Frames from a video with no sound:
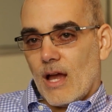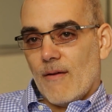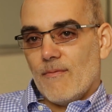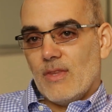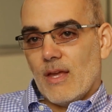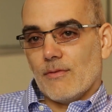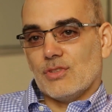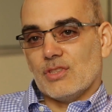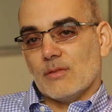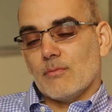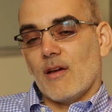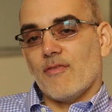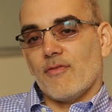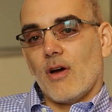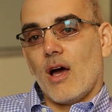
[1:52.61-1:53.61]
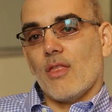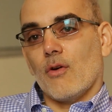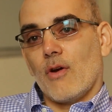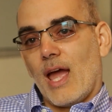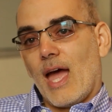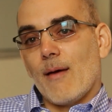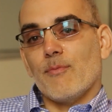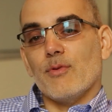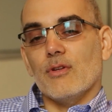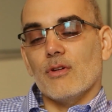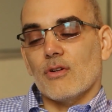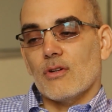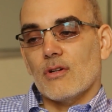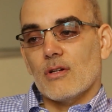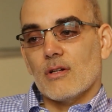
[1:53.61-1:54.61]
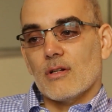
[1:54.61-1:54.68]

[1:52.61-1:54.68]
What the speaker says: I've never seen my father happier